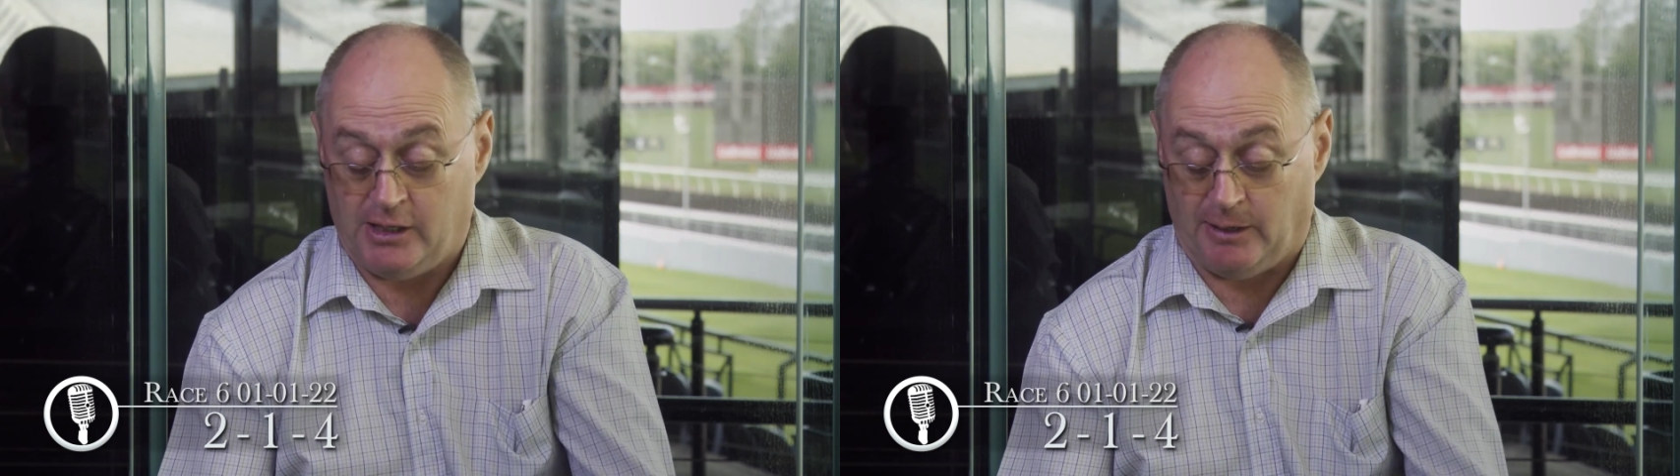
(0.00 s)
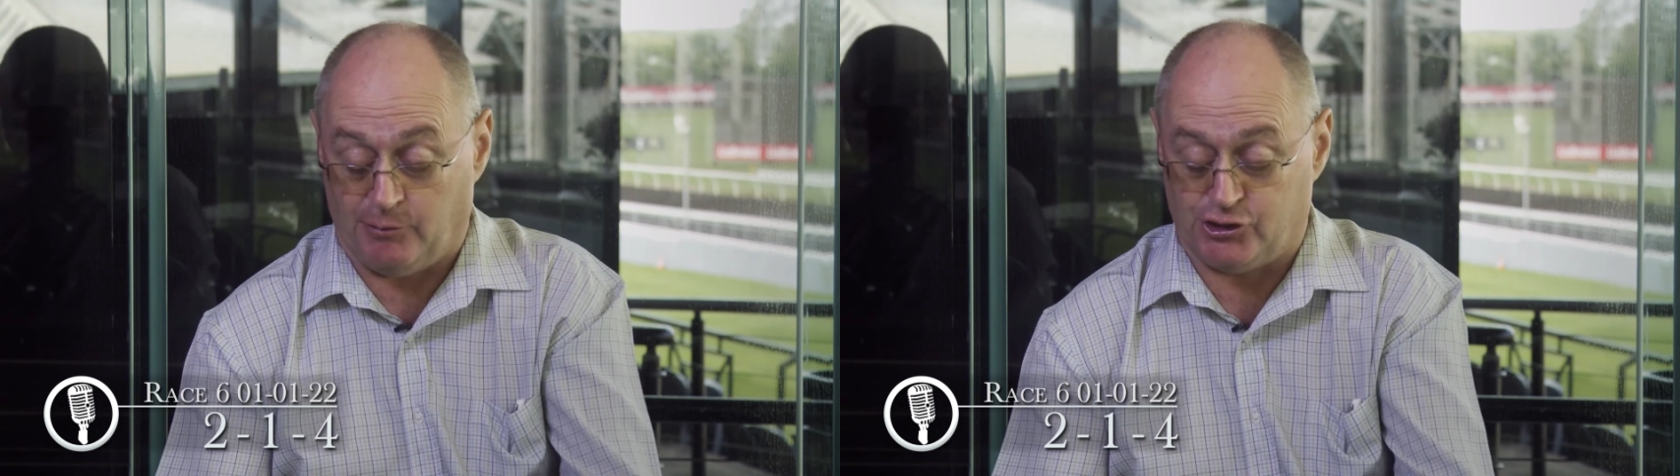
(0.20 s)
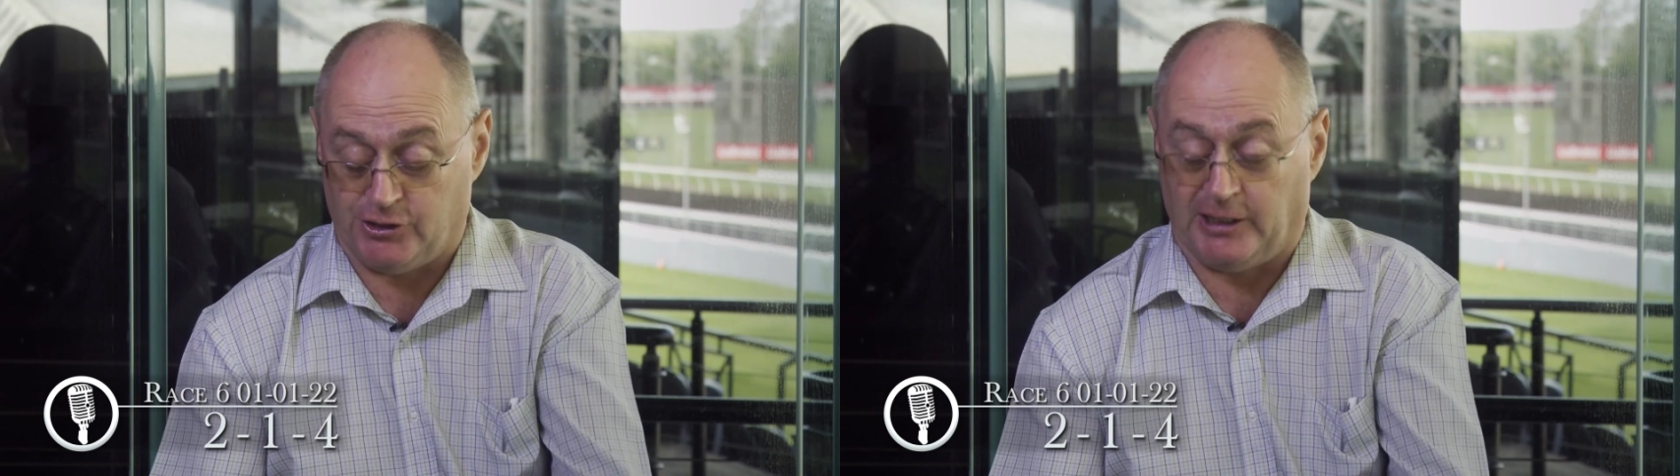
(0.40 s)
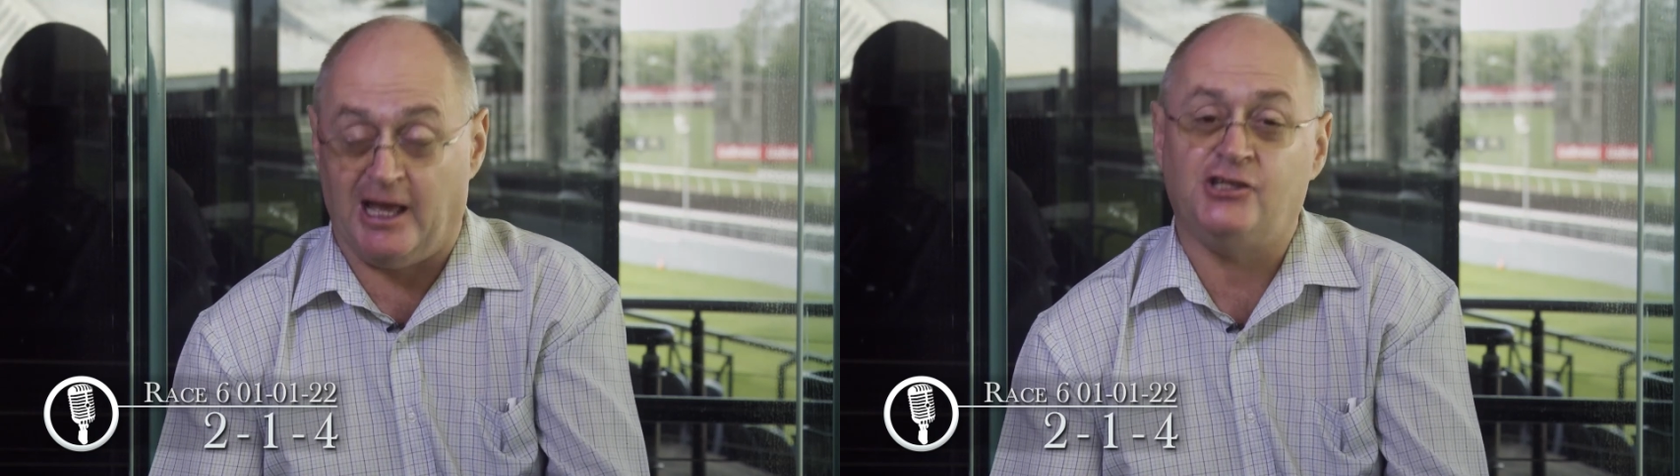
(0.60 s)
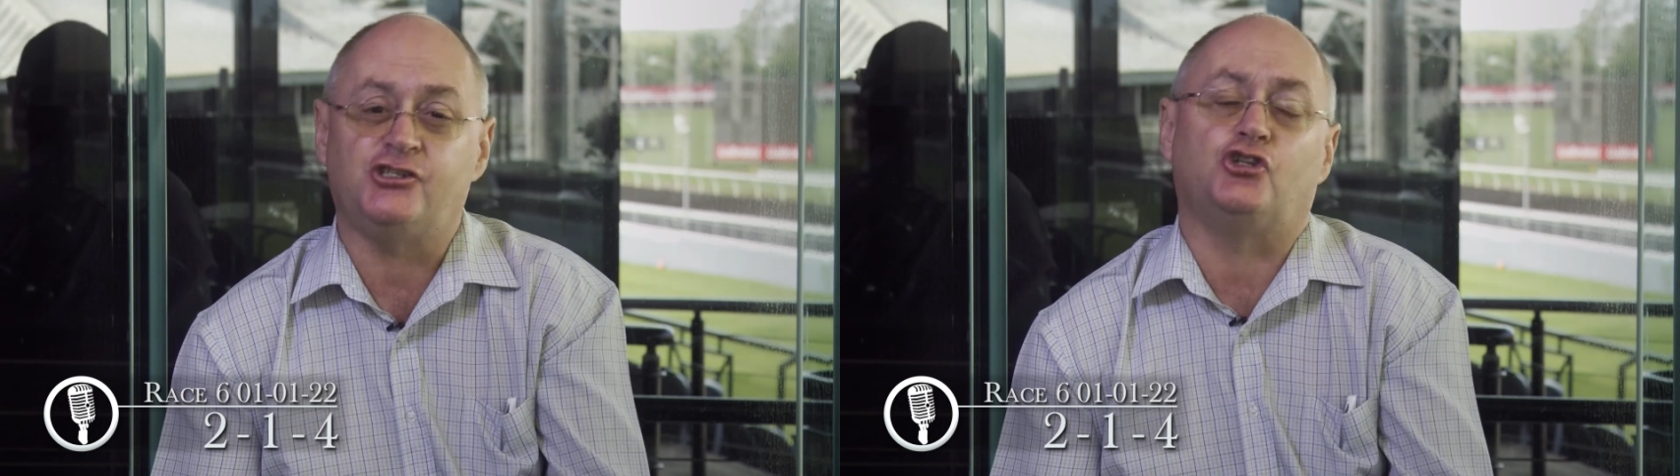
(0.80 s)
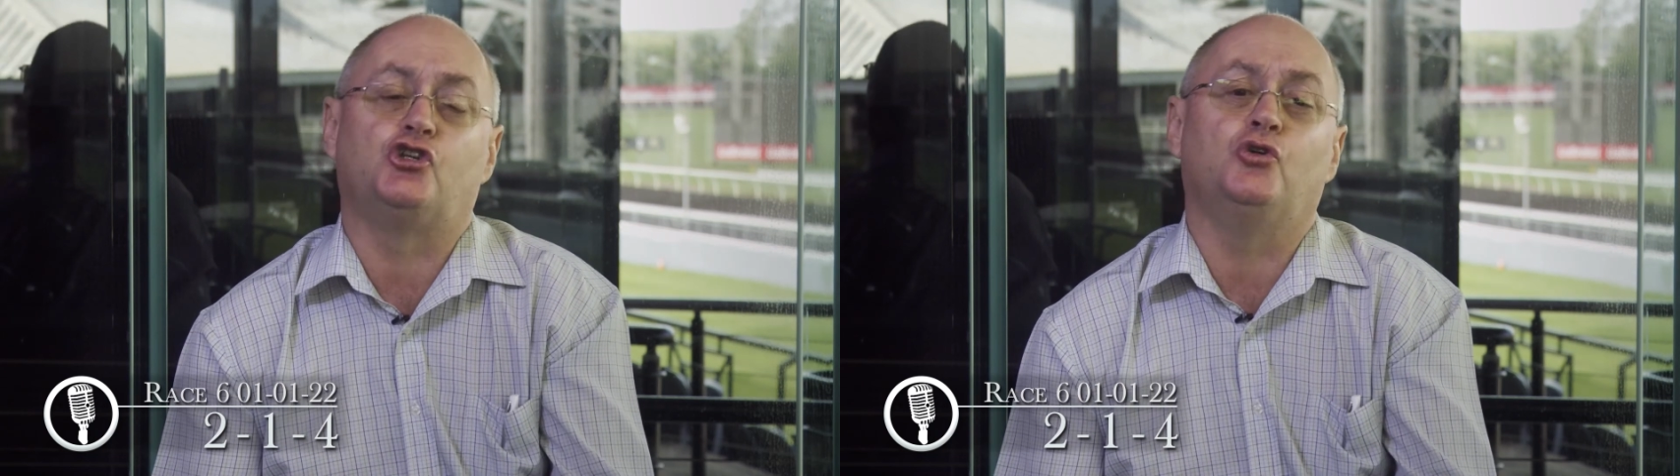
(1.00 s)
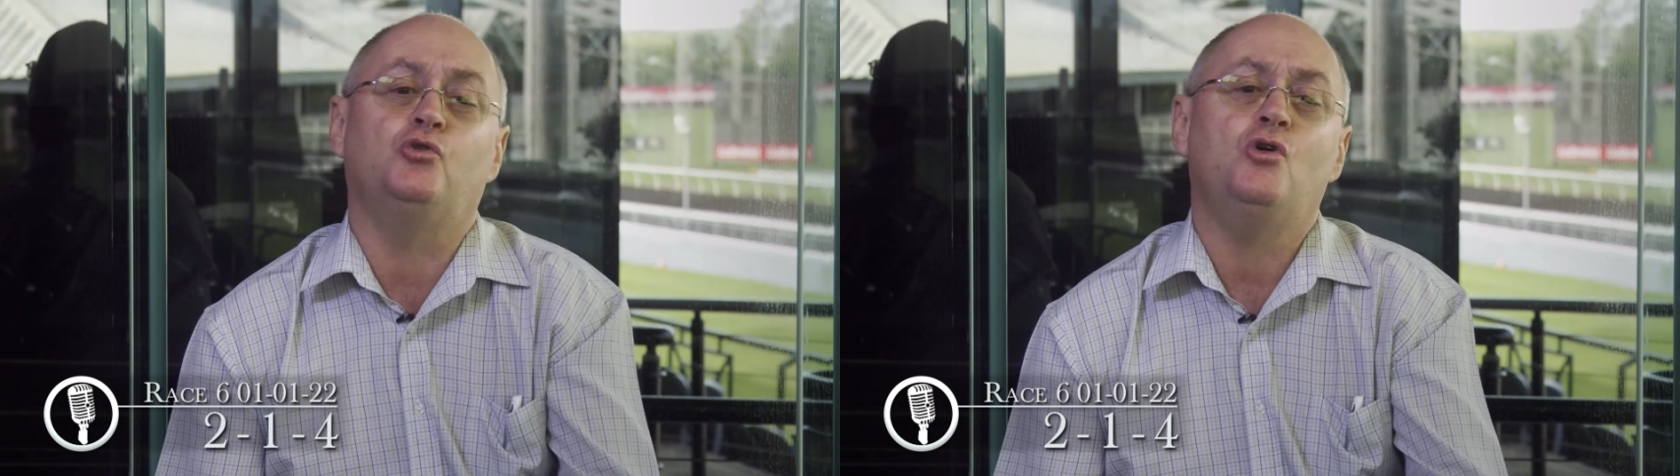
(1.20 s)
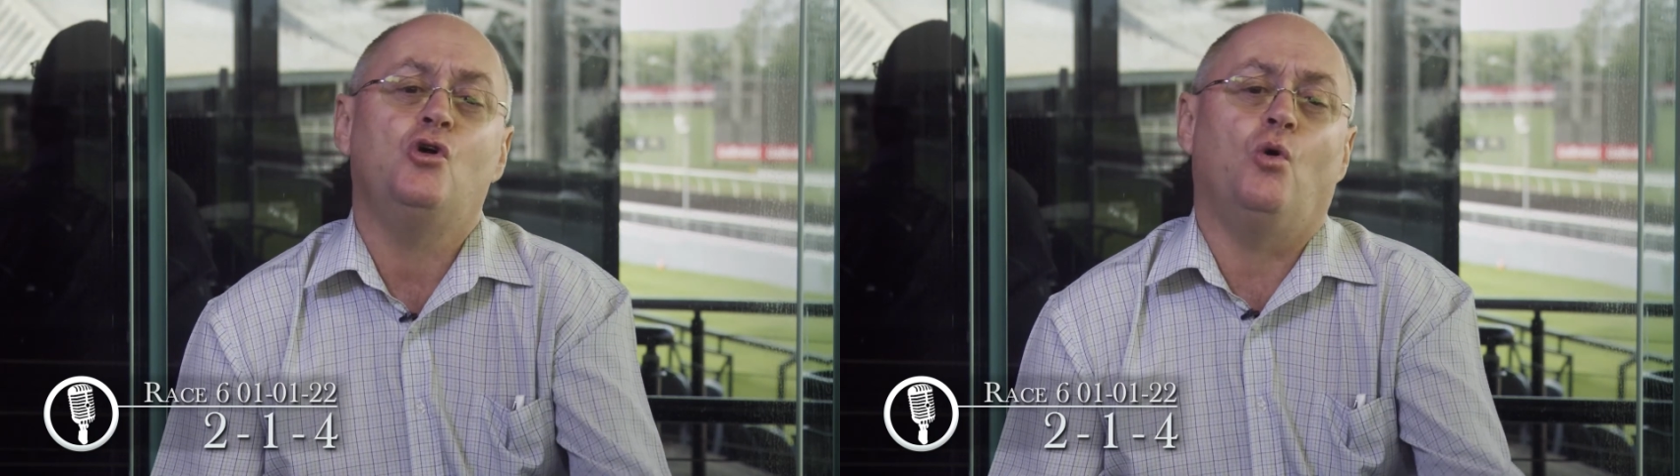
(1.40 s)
Numbers in the last are 2,